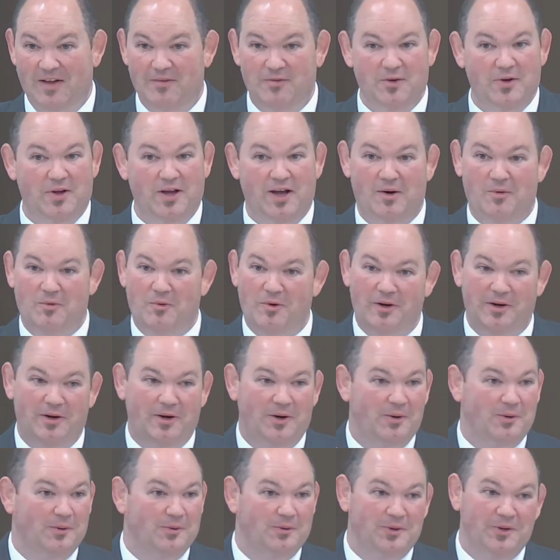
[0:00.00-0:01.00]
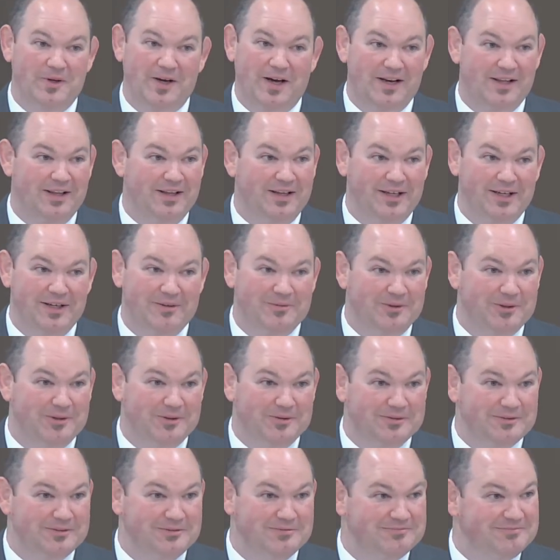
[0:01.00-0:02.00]
If you got one hole, you got a leaky
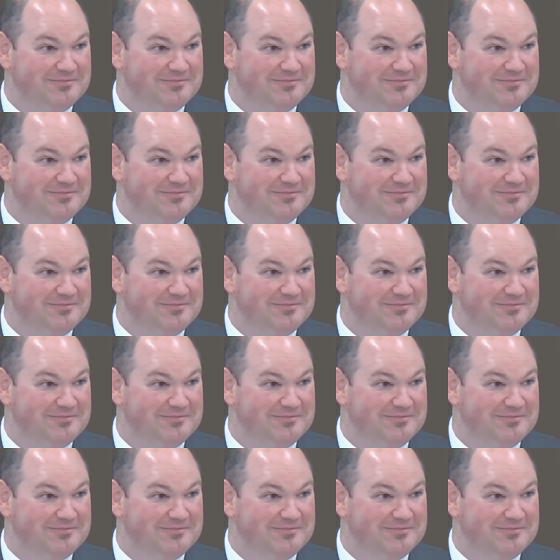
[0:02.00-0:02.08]
roof.